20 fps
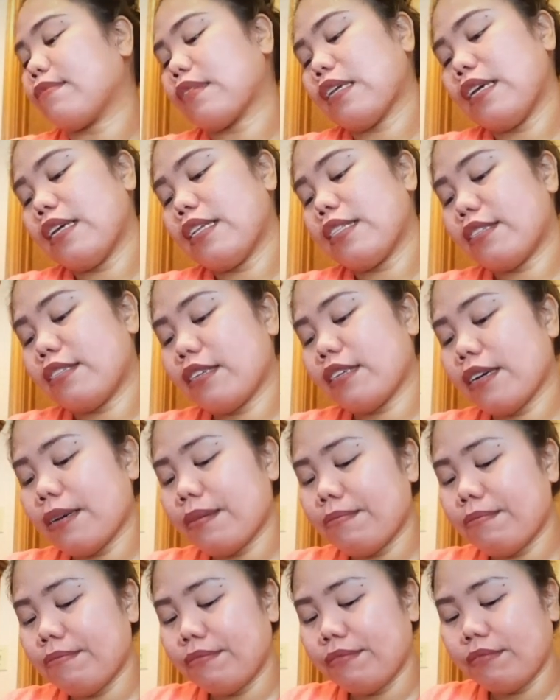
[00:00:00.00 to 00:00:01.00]
it's
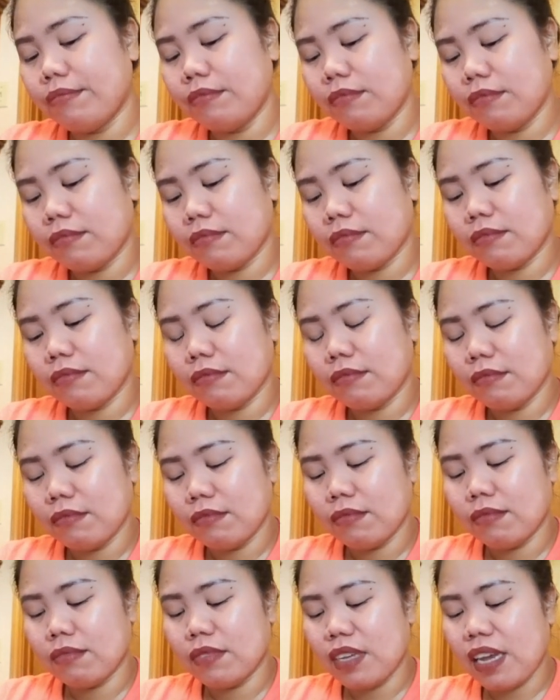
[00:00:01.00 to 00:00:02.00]

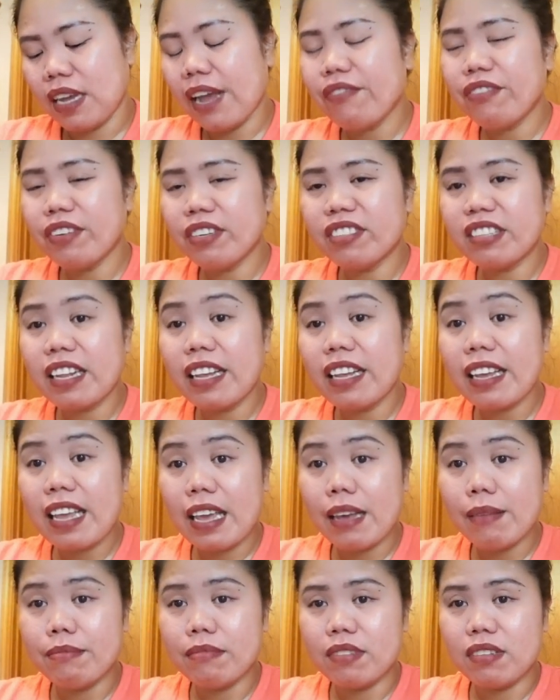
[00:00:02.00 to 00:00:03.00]
I feel
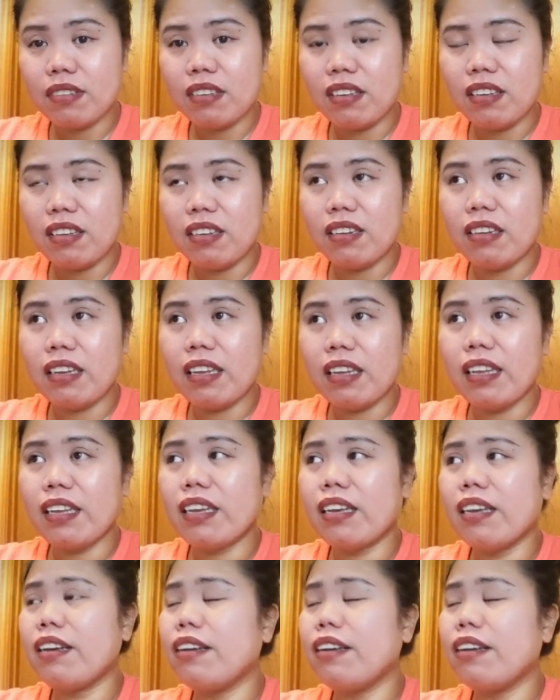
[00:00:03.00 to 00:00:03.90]
like empty, like